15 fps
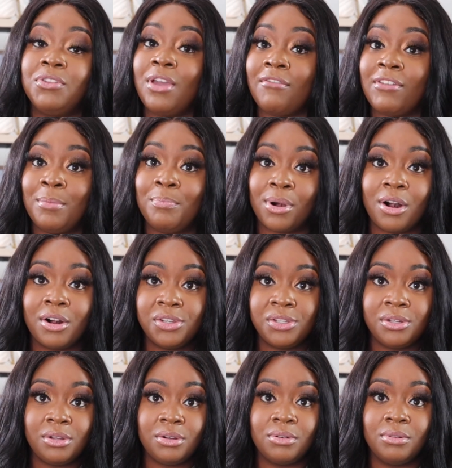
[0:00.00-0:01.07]
if you have a
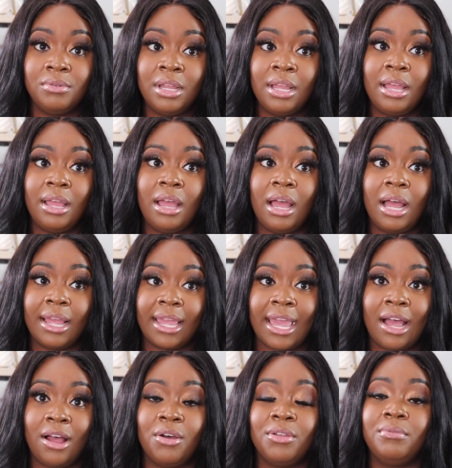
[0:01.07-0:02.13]
personal
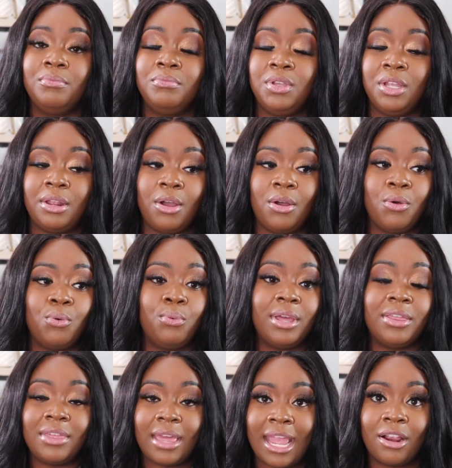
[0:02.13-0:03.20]
account,
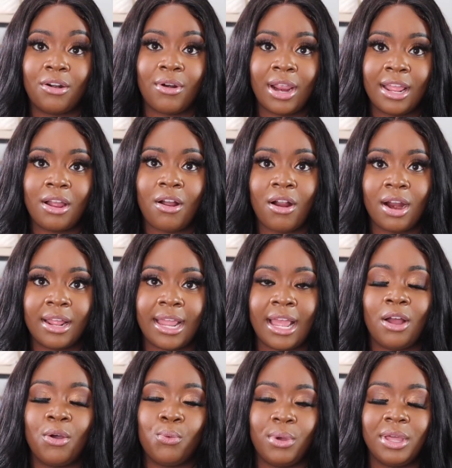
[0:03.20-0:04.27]
with a credit card
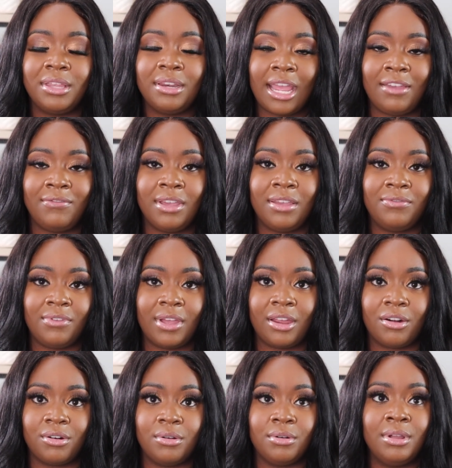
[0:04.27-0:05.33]
account with Navy
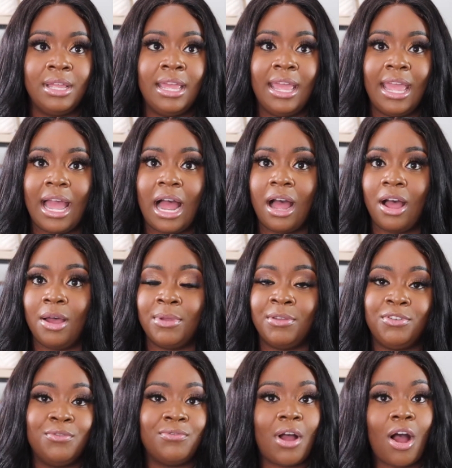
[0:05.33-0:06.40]
Federal,
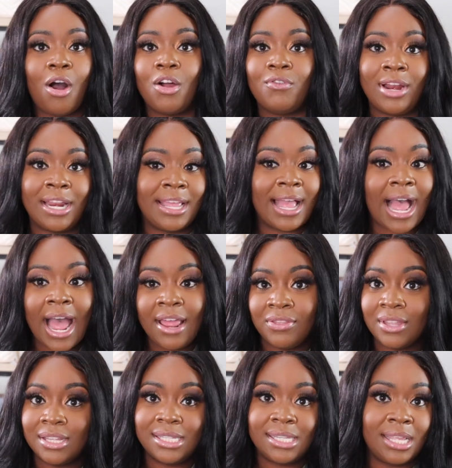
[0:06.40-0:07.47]
and you've already
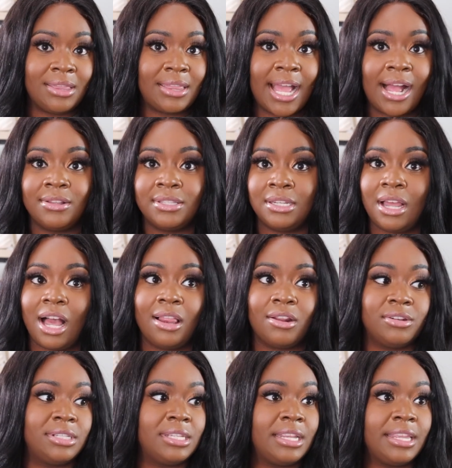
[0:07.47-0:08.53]
gotten the
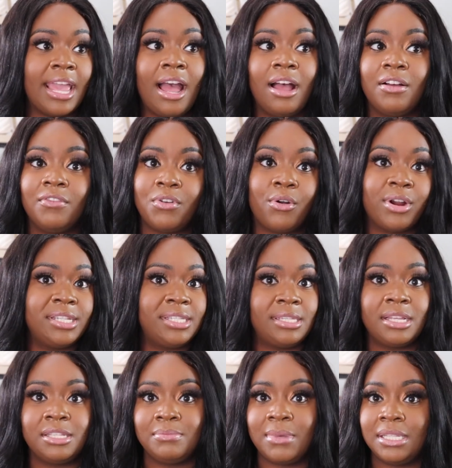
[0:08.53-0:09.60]
$10,000, then yeah, of course,
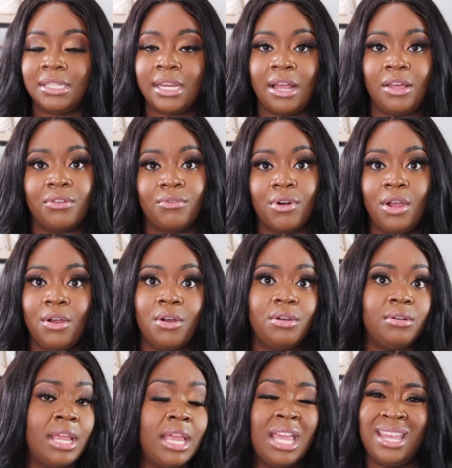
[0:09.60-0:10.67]
6 months down the
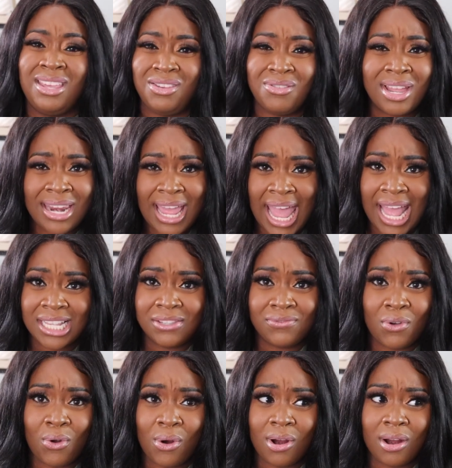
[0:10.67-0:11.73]
road, you can
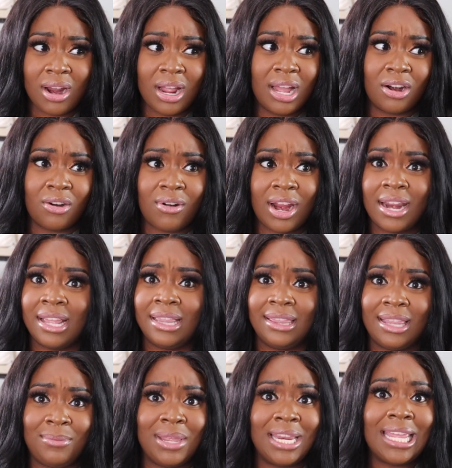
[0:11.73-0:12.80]
ask for a credit
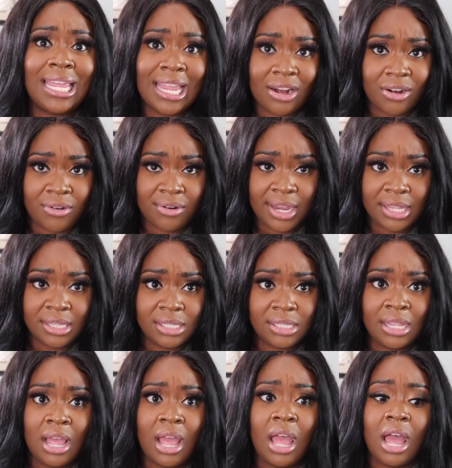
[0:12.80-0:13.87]
limit increase.